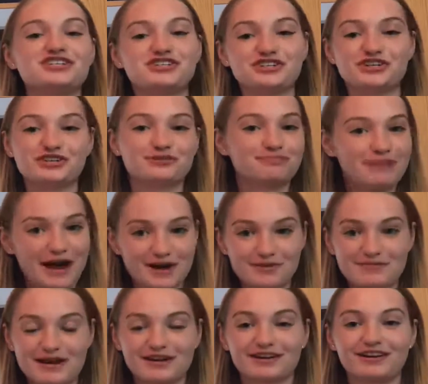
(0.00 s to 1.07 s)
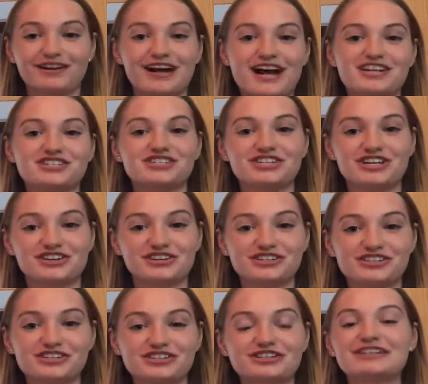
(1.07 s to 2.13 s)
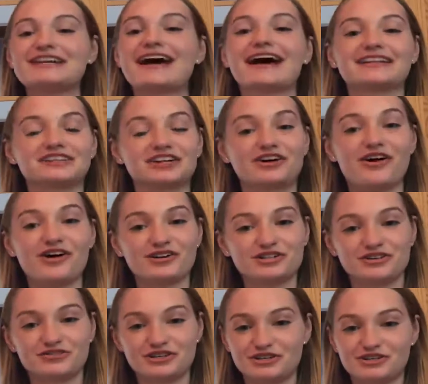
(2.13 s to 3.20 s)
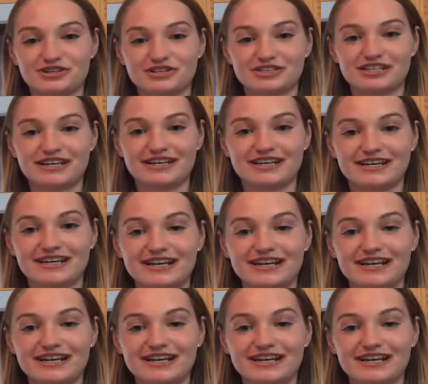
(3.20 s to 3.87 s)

junior biomedical engineering student at the College of New Jersey.